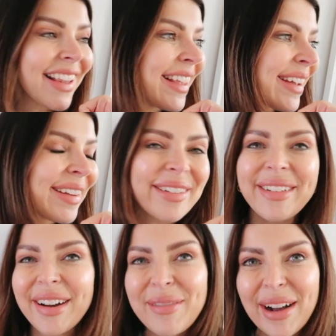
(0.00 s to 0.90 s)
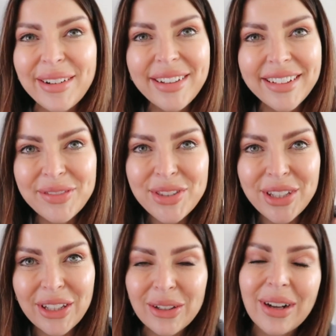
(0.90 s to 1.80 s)
Hello, welcome
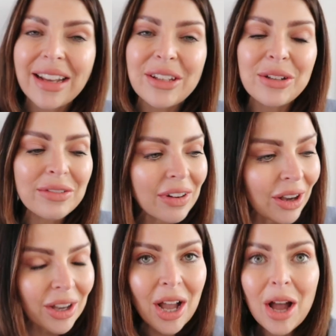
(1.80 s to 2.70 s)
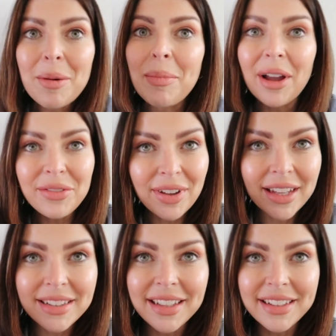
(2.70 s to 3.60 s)
to a new vlog. My
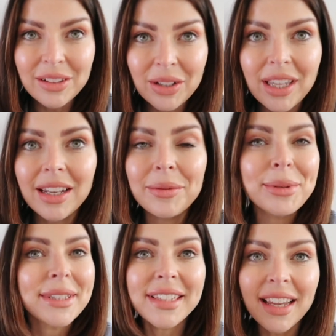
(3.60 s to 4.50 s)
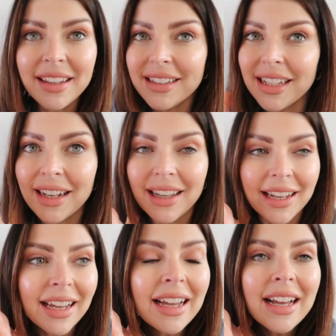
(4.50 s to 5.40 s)
face is looking
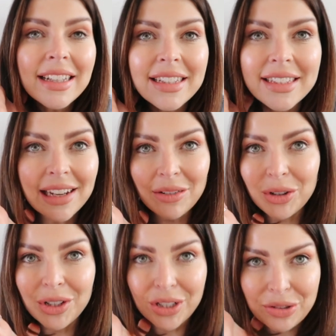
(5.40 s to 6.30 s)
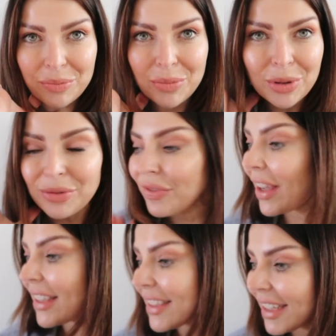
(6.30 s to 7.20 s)
particularly steroid moon
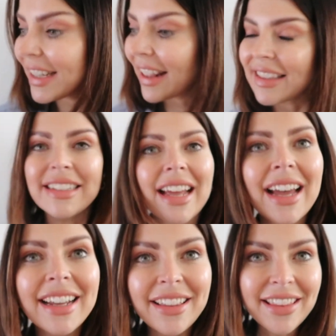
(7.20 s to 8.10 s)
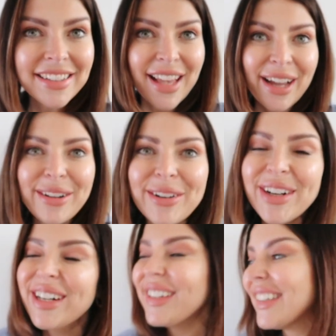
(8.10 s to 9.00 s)
facey today in this angle.